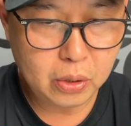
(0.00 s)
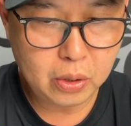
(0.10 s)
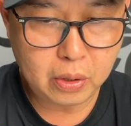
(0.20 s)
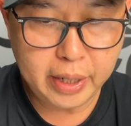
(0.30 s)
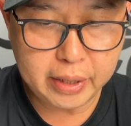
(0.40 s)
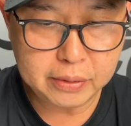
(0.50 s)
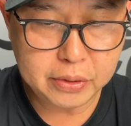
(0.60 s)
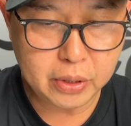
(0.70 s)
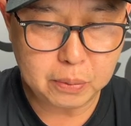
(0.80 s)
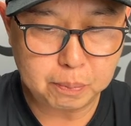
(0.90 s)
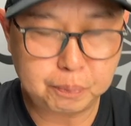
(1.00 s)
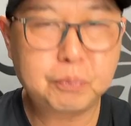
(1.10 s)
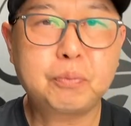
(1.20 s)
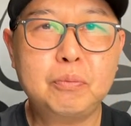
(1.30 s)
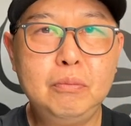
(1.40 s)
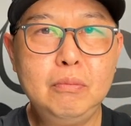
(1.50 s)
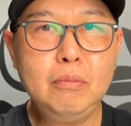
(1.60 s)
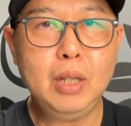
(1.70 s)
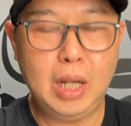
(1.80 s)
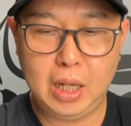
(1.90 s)
All right, so
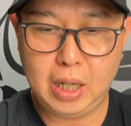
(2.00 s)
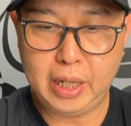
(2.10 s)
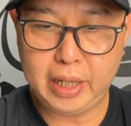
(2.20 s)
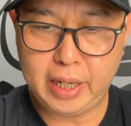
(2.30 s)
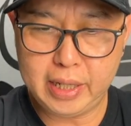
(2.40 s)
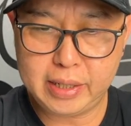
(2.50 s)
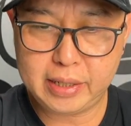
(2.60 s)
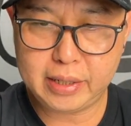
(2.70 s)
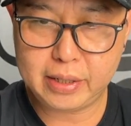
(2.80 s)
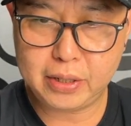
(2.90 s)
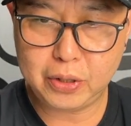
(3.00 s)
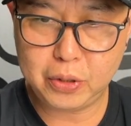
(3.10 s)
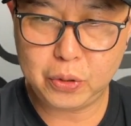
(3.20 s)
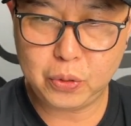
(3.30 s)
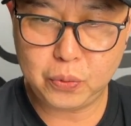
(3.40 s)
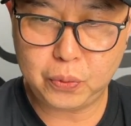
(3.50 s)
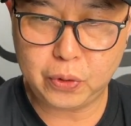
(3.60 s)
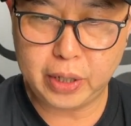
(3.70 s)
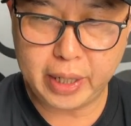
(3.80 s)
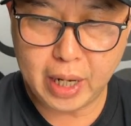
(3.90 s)
I guess
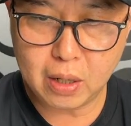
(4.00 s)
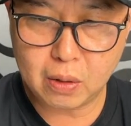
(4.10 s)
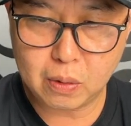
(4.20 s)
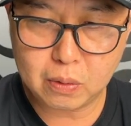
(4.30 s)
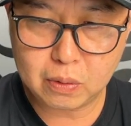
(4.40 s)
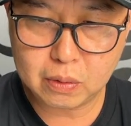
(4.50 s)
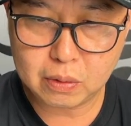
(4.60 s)
for now,